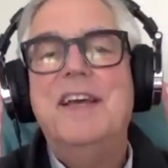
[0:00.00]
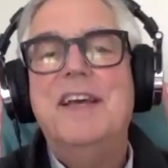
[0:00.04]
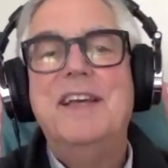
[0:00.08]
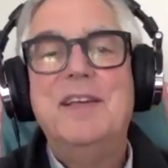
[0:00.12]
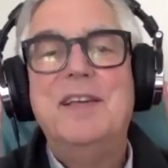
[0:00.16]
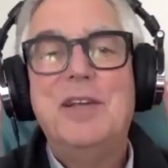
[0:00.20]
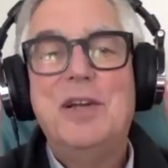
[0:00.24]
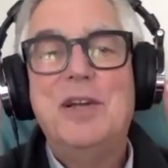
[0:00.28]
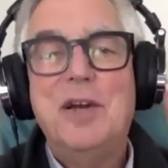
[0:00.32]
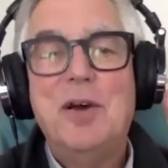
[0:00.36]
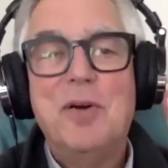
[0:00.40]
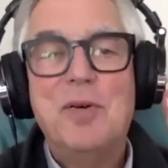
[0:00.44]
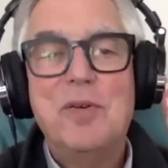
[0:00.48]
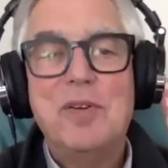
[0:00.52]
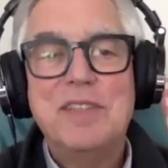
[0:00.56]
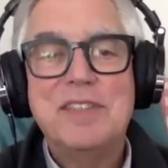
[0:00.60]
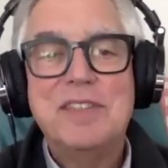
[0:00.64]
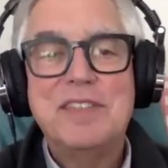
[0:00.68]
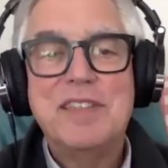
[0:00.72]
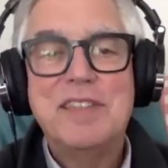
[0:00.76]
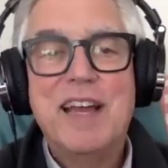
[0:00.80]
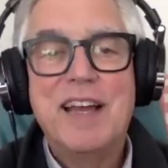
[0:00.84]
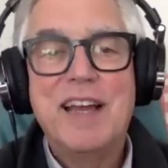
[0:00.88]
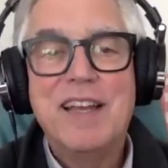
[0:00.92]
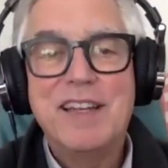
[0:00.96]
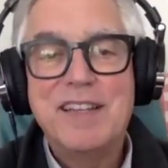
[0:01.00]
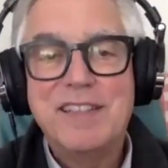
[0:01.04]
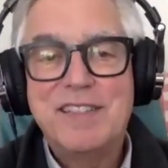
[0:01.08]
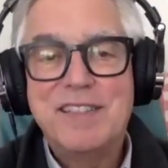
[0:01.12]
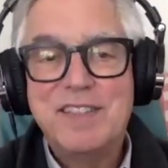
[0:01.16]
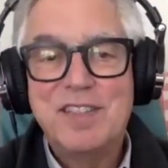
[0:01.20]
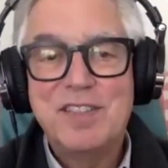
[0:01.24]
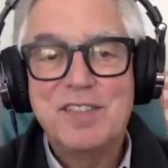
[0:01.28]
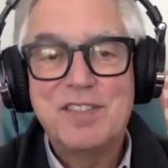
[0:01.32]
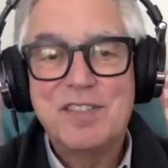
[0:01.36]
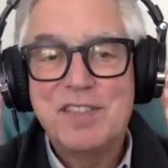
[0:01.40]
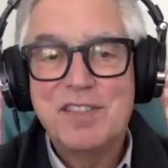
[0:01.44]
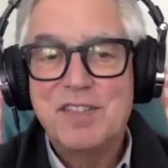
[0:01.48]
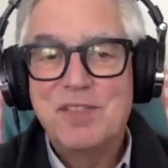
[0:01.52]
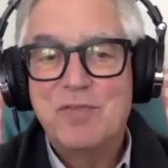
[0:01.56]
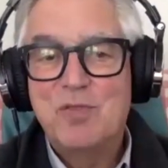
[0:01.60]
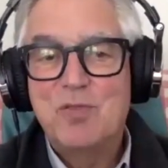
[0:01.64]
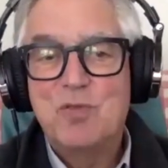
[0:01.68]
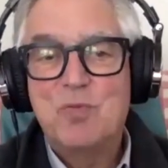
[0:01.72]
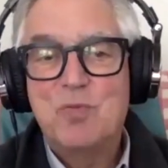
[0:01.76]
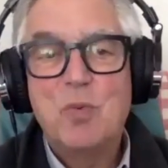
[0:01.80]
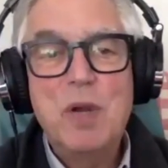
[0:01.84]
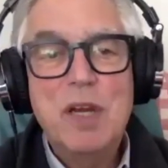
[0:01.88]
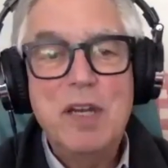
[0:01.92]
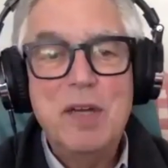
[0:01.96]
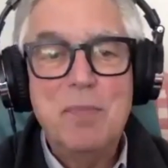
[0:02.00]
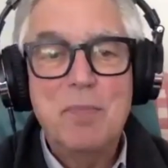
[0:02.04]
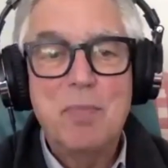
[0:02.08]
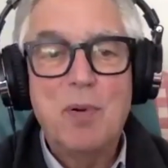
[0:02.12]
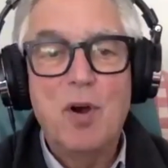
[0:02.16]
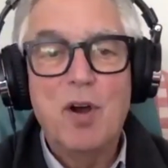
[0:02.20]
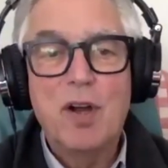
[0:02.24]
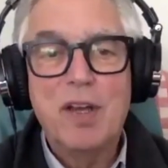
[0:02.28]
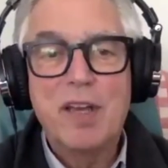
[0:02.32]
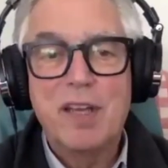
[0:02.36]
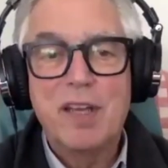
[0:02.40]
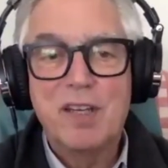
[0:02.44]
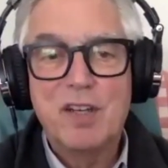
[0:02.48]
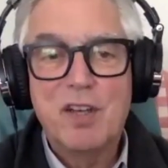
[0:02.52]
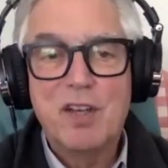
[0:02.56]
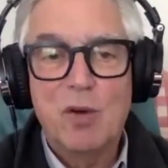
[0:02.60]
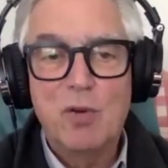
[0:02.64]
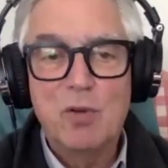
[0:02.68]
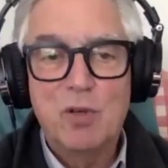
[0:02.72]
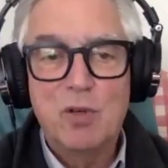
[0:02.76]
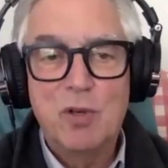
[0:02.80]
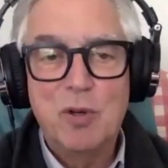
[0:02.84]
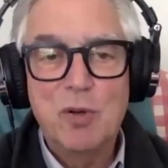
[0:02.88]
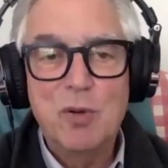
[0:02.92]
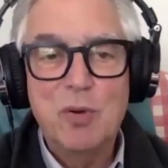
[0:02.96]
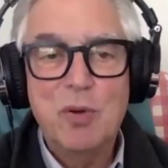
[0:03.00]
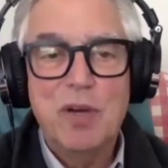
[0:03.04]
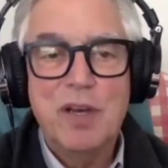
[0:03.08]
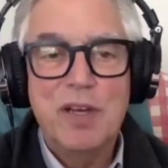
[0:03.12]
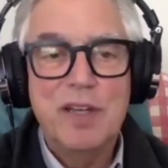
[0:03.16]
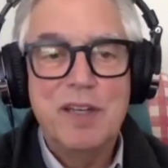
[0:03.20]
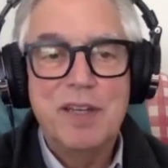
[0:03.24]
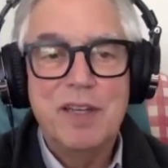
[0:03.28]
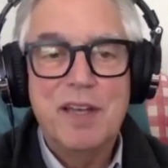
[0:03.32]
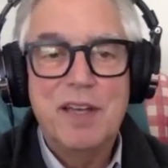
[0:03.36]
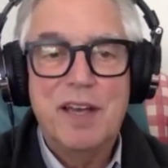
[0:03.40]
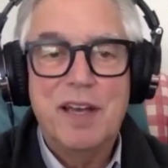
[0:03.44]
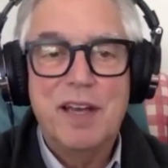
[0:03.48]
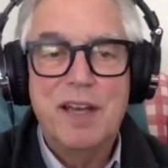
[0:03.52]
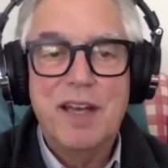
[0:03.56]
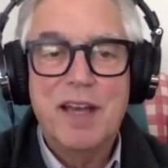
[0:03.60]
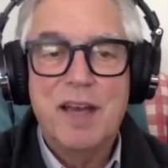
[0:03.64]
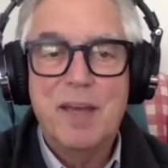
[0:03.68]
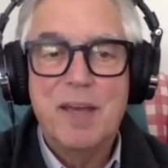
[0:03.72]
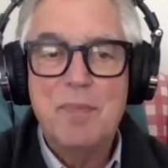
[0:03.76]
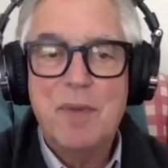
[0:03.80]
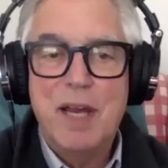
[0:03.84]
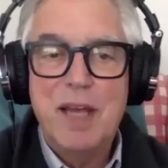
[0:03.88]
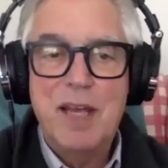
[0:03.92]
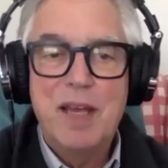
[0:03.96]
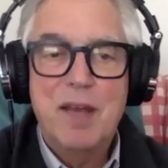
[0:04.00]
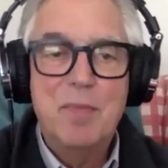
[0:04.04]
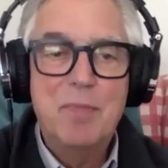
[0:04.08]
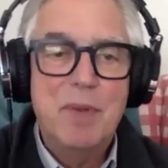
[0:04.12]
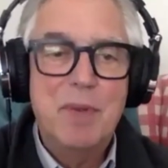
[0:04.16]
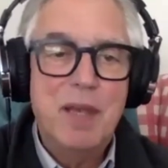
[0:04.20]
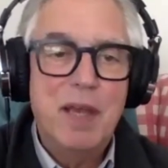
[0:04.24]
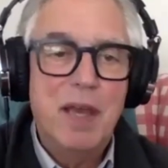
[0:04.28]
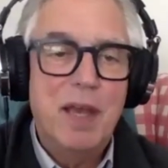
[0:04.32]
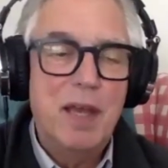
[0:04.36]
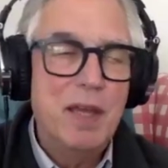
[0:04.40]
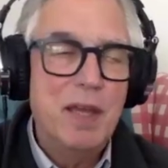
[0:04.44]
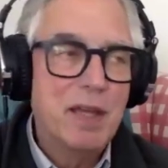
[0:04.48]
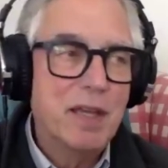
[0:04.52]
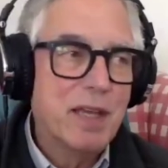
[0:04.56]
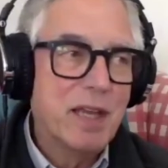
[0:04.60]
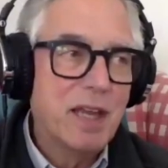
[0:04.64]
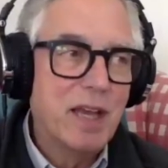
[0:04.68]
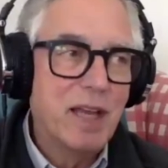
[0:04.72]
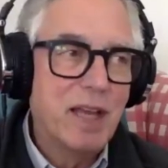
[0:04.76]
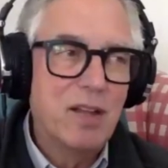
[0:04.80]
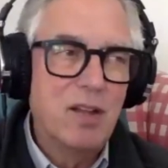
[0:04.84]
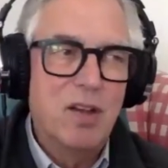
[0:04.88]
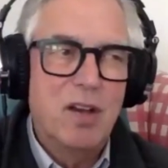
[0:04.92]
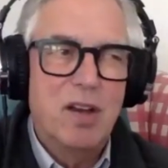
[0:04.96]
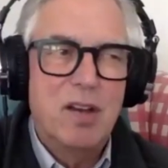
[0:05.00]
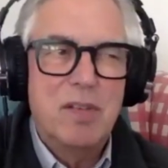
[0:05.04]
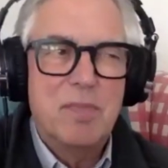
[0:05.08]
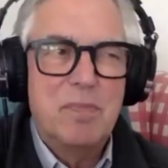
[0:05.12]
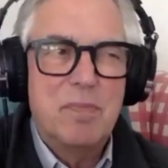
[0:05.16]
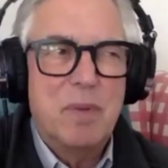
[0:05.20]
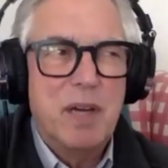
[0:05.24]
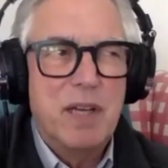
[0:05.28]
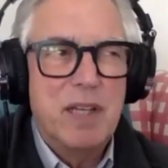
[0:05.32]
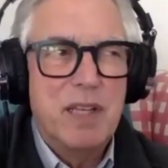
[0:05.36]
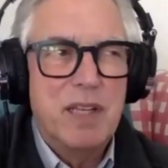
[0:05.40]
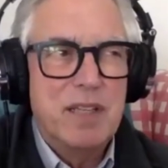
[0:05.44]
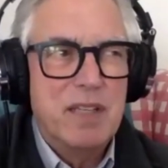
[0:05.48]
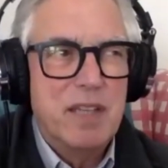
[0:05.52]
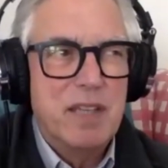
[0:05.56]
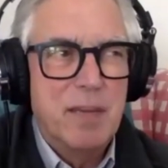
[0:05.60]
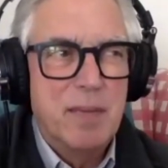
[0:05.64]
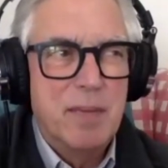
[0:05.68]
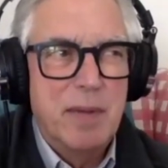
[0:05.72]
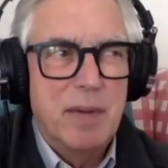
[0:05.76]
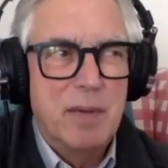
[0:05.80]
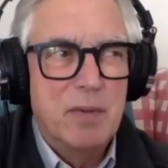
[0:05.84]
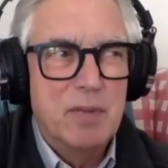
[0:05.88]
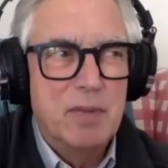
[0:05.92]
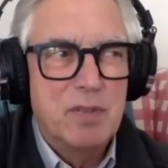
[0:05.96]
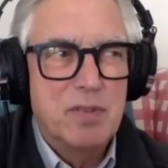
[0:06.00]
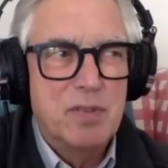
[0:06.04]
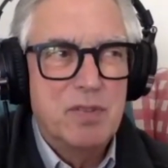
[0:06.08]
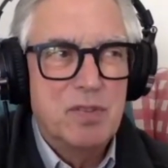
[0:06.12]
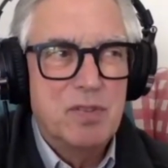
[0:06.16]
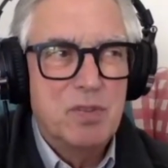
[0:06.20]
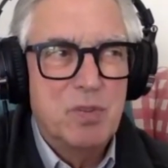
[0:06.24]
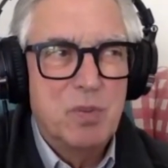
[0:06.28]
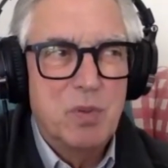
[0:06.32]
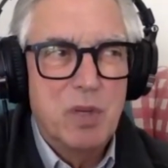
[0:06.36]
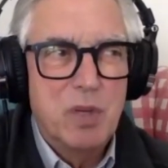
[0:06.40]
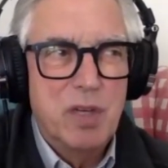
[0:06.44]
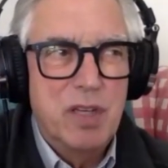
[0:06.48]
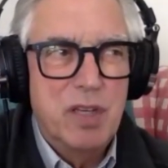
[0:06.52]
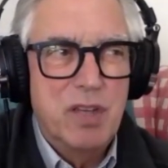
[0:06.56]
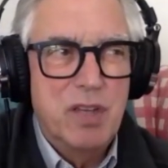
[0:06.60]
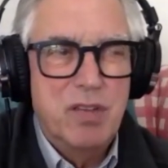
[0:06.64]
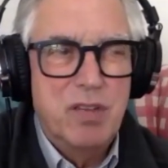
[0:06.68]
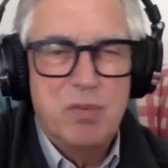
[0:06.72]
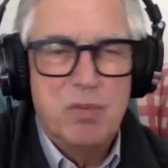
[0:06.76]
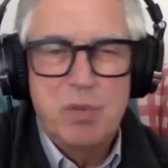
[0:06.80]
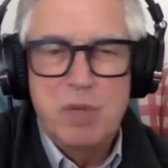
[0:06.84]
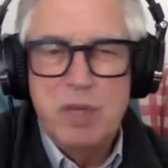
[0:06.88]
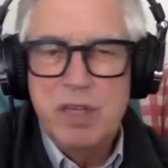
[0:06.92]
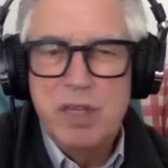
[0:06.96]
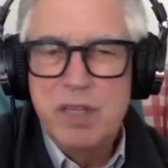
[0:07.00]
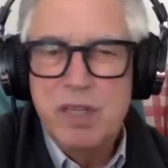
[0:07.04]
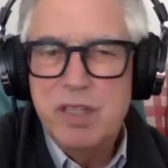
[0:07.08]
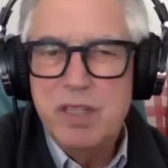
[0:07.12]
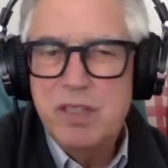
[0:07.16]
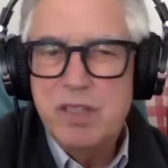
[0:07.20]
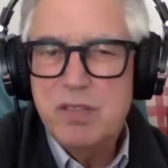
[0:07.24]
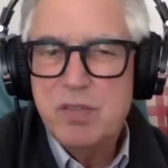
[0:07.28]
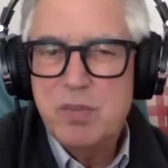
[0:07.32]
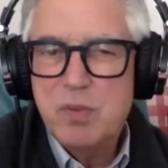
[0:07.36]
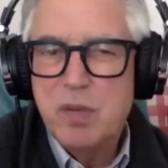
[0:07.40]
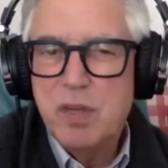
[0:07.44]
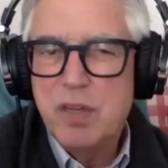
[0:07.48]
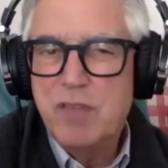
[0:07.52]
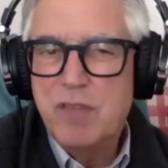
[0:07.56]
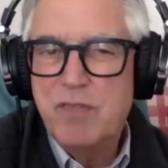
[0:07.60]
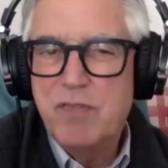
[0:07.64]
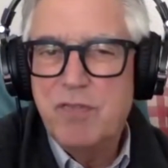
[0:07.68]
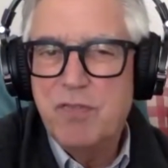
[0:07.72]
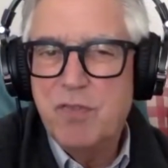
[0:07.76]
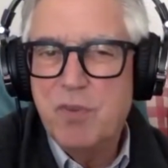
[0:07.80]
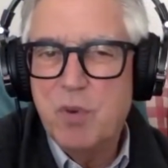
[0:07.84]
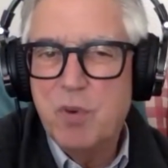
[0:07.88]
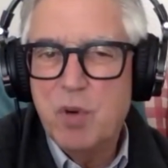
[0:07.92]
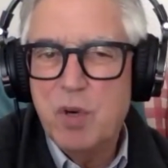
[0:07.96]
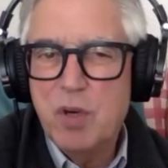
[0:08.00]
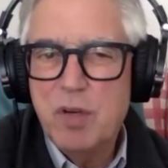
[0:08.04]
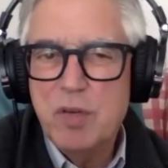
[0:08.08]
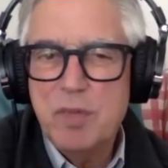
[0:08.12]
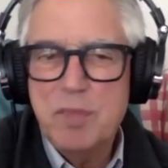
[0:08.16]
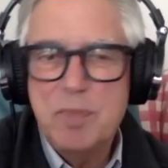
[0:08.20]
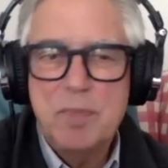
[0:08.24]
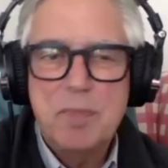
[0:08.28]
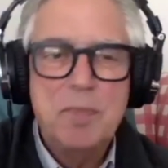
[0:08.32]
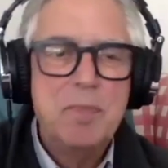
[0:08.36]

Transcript: You know, it's not just read a book and go do it. I got my MBA at Kellogg by the time I was 23, 24.